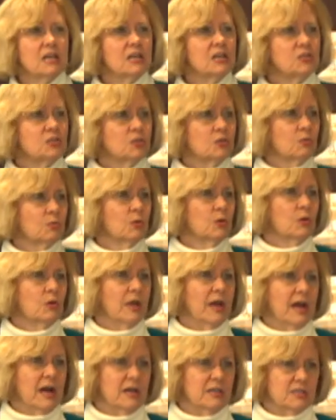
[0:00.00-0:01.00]
is the rule
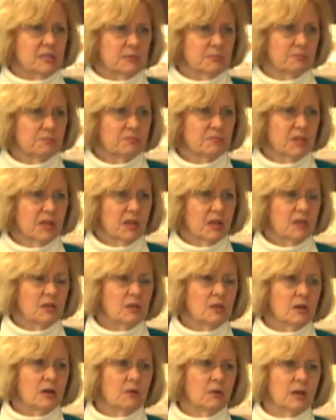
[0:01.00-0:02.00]
outs
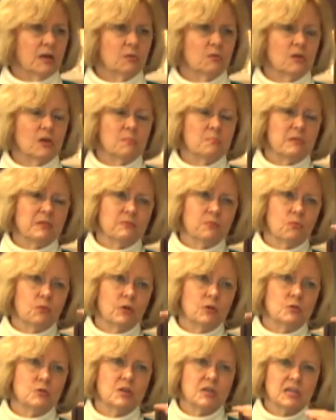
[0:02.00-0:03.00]
you know, and
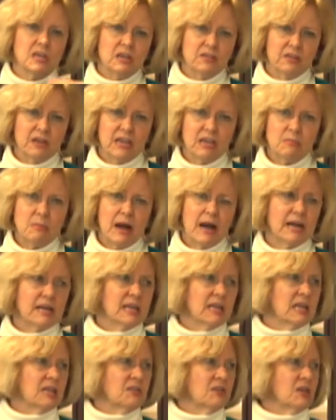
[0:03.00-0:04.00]
before you can give
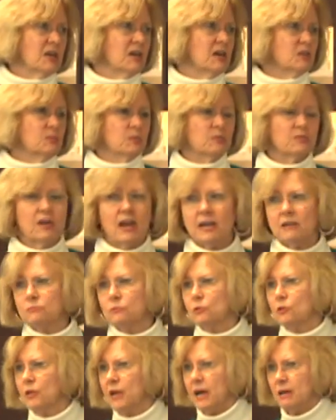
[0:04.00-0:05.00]
anybody anything else, we've got to
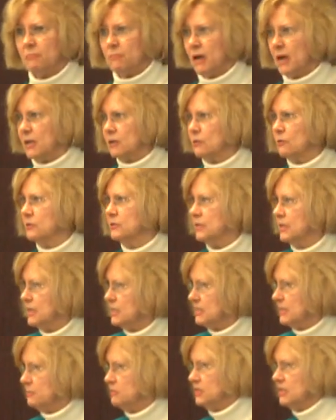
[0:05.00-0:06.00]
rule out medical, and
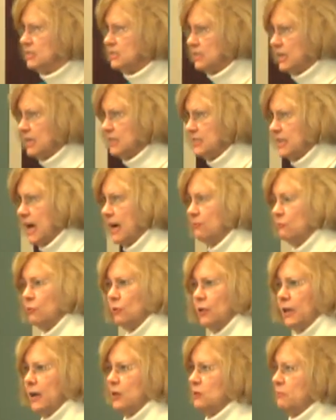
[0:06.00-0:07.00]
DSM still says that,
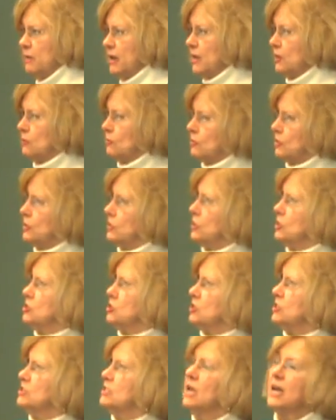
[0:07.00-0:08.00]
rule out your medical
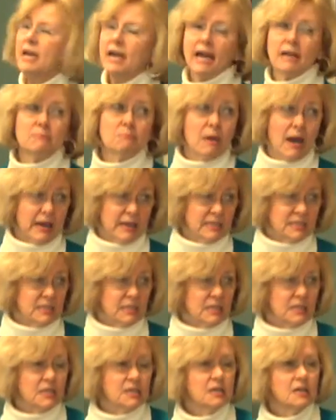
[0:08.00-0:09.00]
conditions and
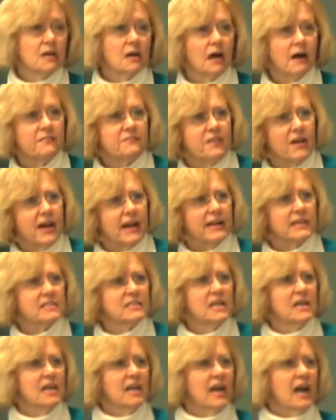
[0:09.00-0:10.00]
medicine effects,
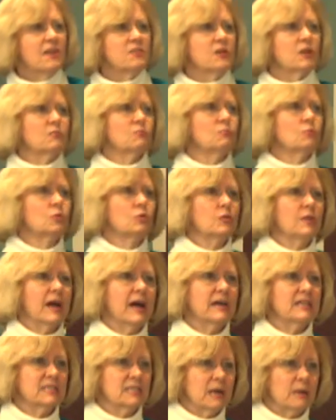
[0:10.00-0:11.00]
and then rule
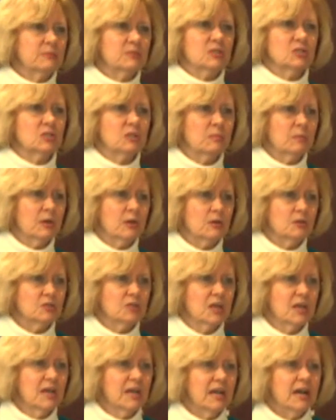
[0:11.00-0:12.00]
out substance
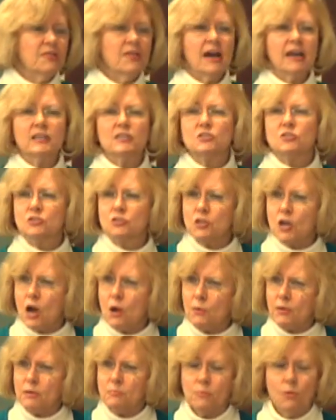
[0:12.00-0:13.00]
abuse. And that is
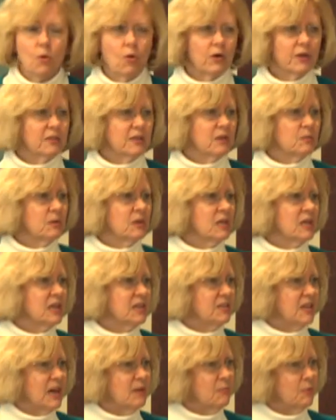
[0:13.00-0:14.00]
so important that we
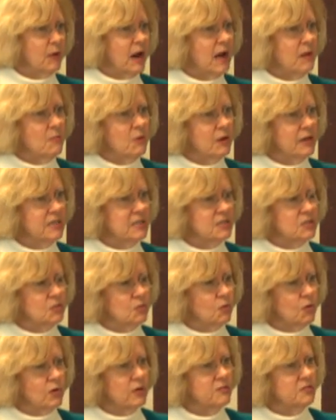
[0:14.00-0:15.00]
get that primary
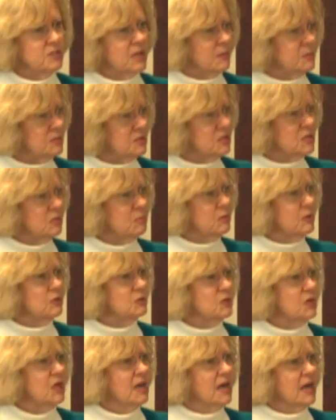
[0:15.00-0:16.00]
disorder of substance
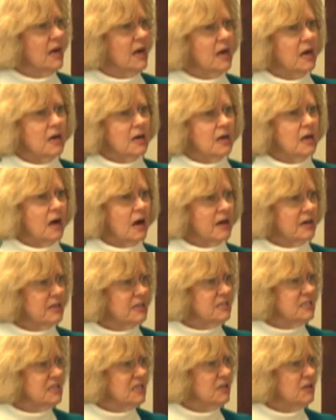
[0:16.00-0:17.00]
abuse uh,
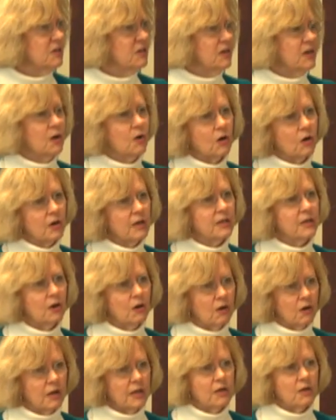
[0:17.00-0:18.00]
considered early,
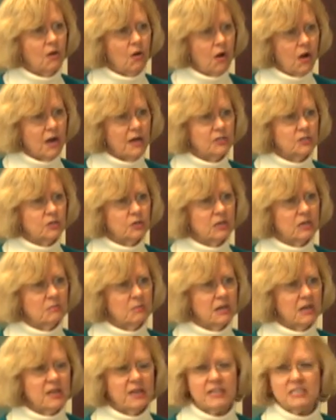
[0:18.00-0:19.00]
early on. Do you know what I
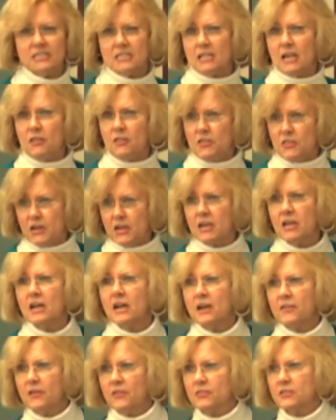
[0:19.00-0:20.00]
mean? And that's another thing
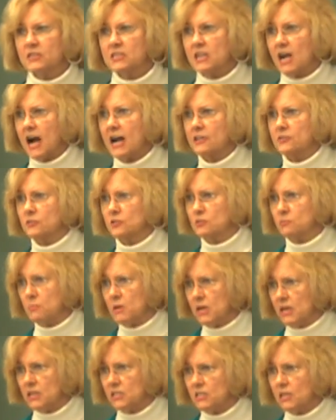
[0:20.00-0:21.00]
that the doctors
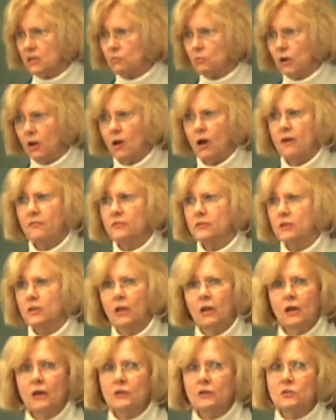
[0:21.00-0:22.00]
miss. They real often,
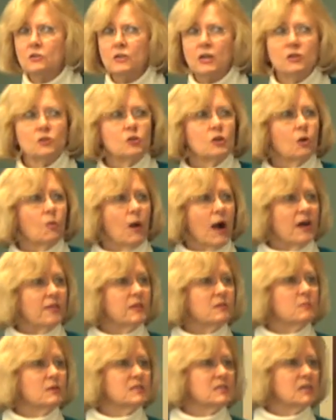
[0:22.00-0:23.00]
and you know why
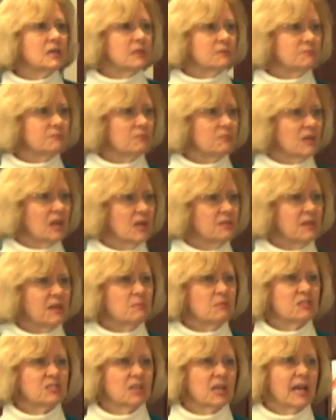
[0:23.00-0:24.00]
they miss it? They
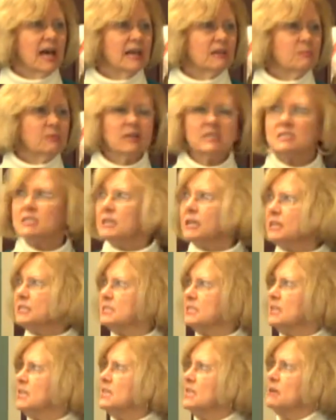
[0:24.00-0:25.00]
miss a lot of
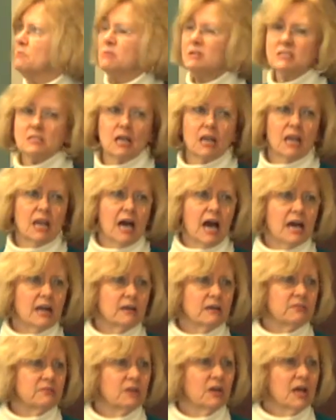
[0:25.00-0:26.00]
PTSD, they miss a lot
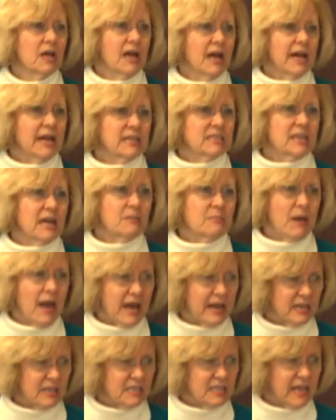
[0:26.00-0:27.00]
of anxiety,
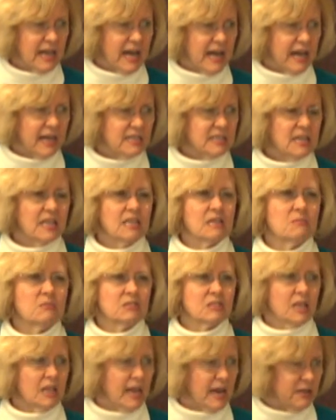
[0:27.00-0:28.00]
panic attacks, and they
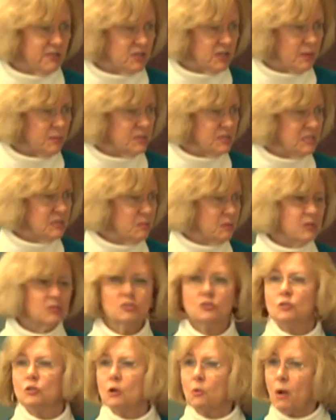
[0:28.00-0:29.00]
miss a lot of substance abuse.
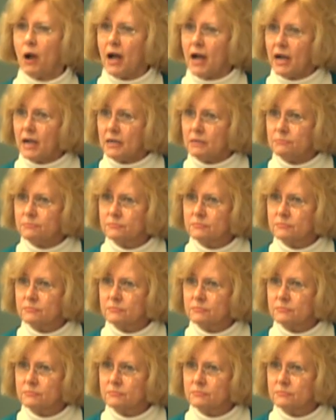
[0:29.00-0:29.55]
And do you know why?